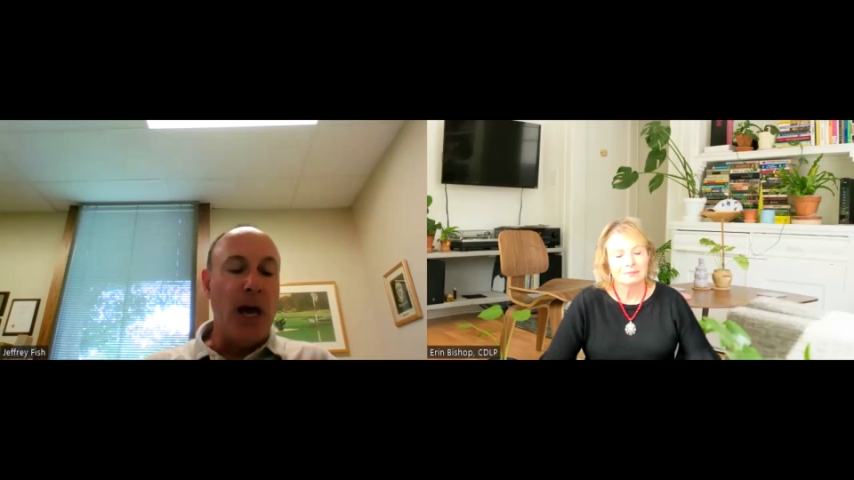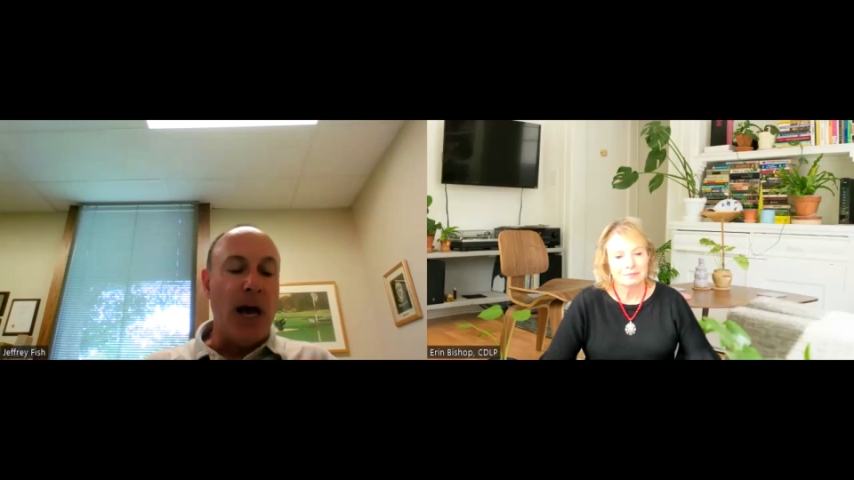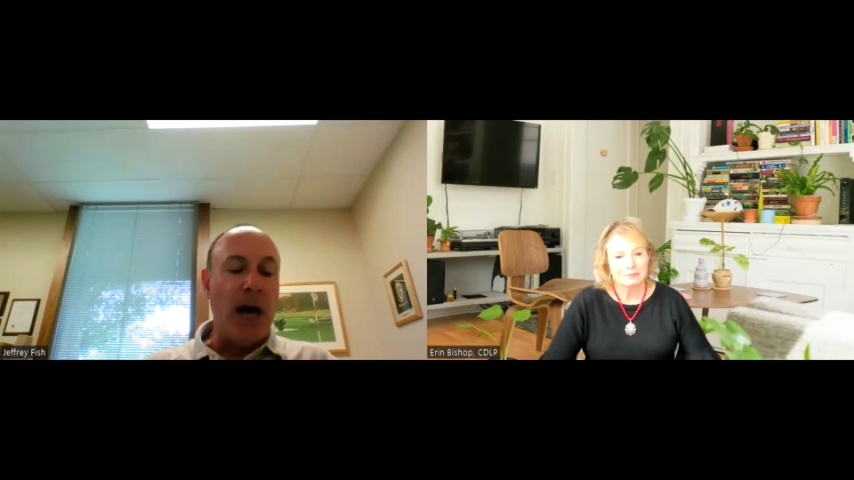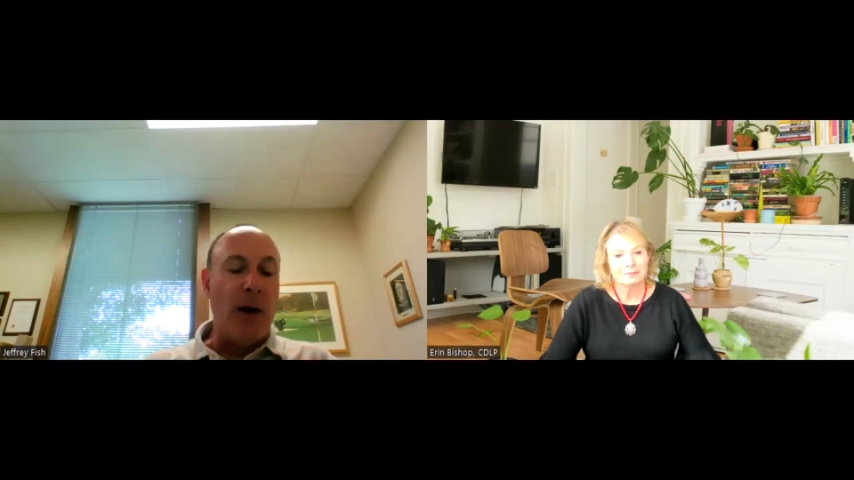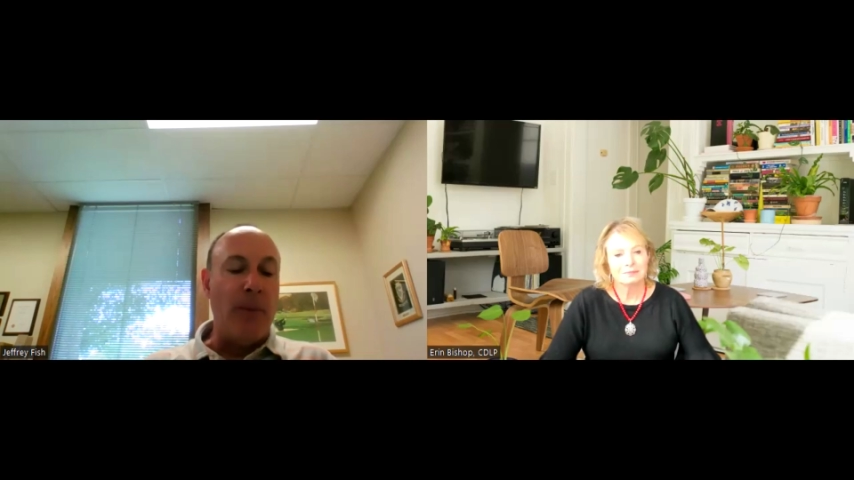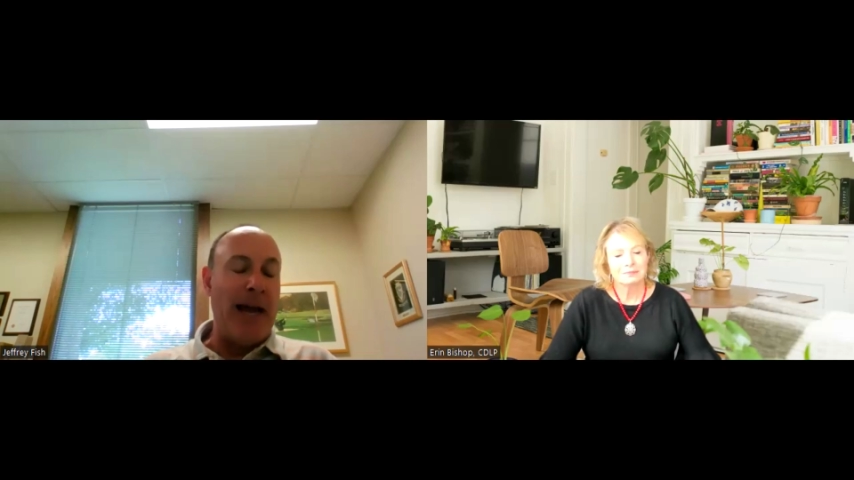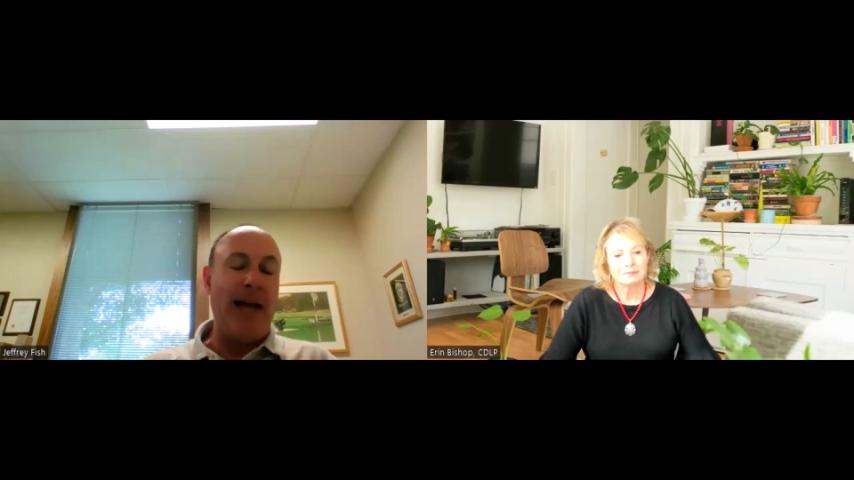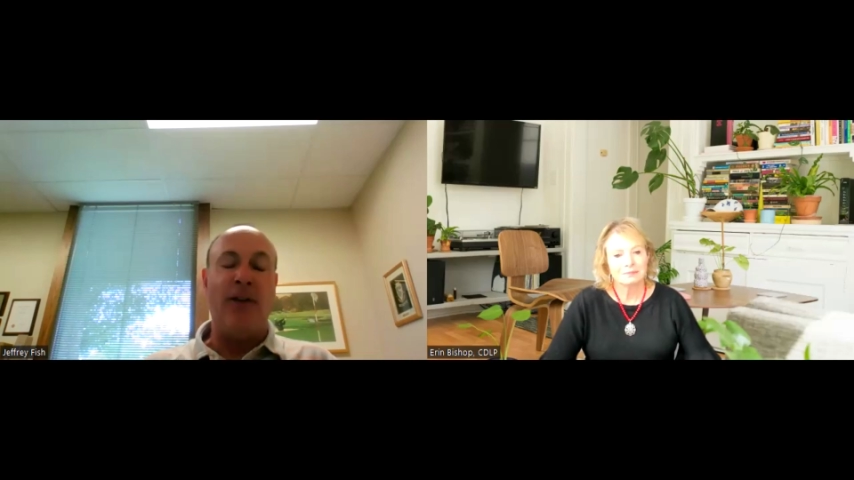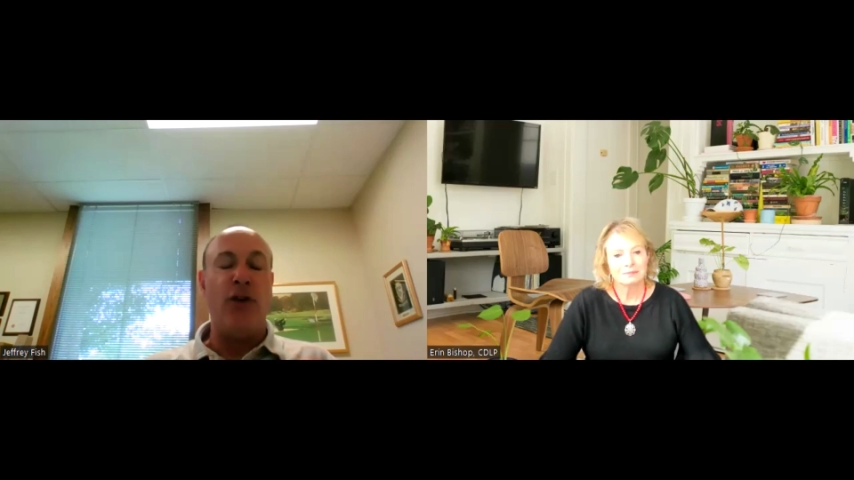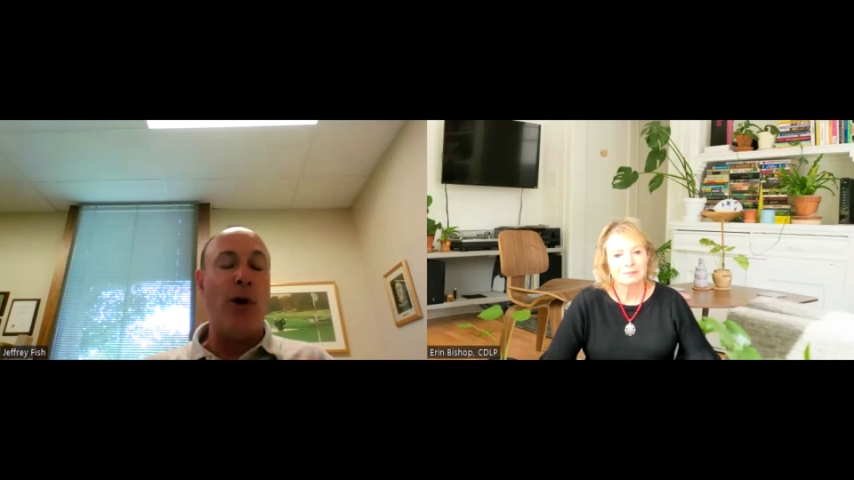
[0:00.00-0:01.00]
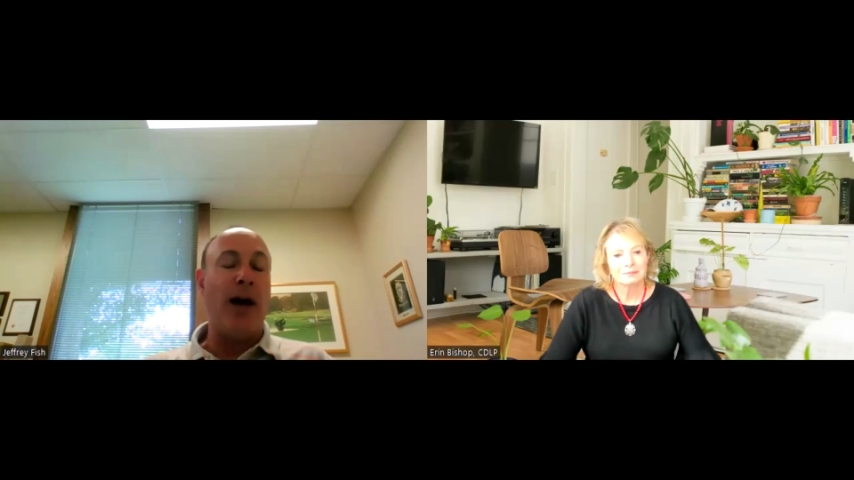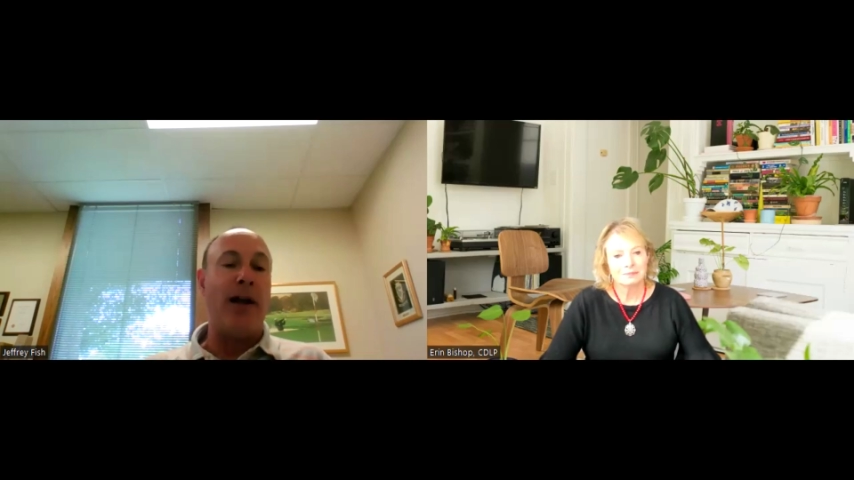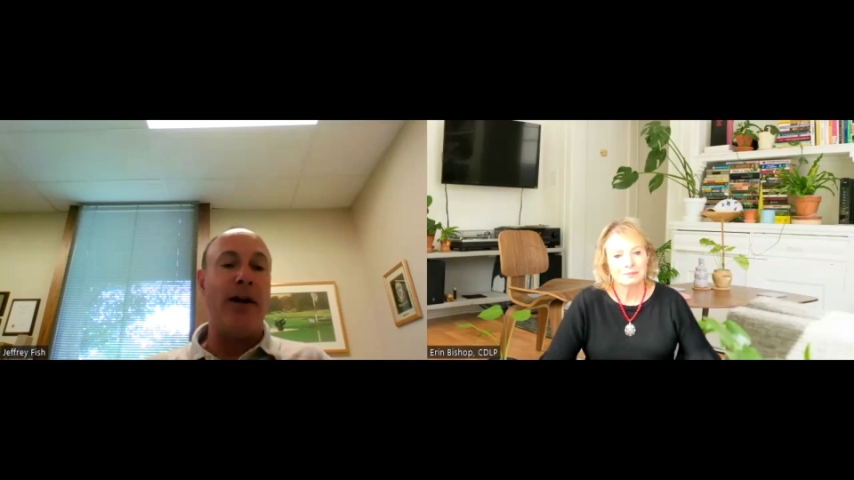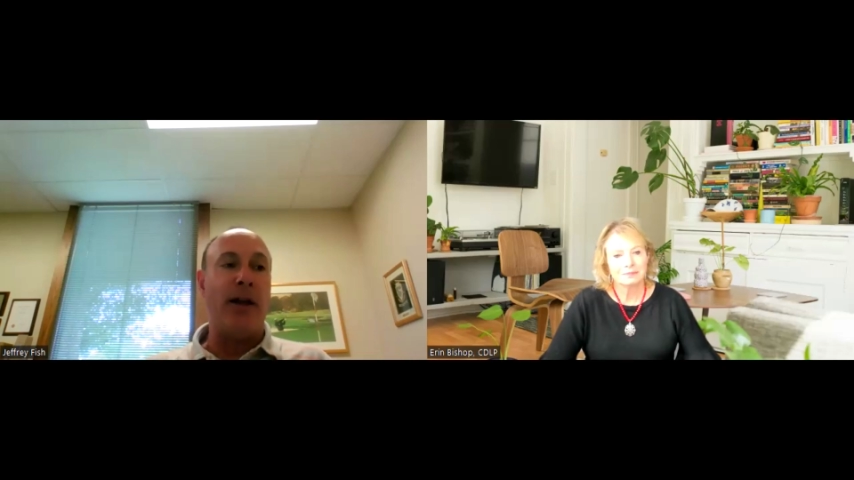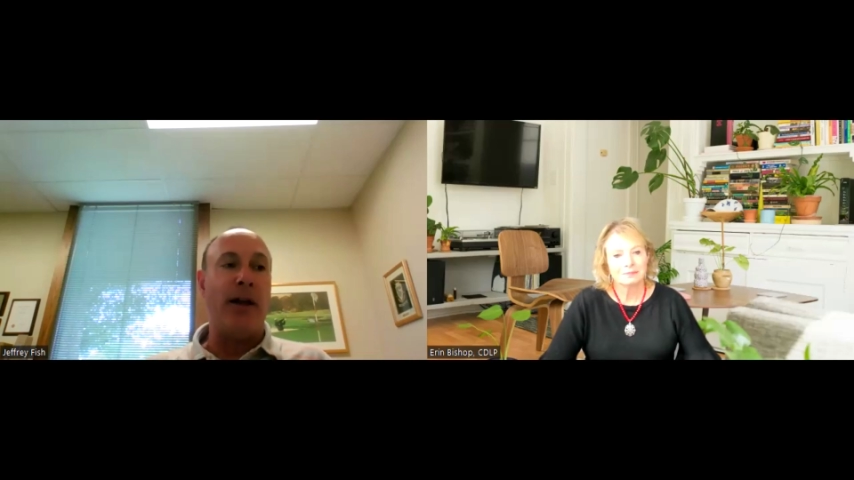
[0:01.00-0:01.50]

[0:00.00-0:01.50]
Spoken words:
And if you had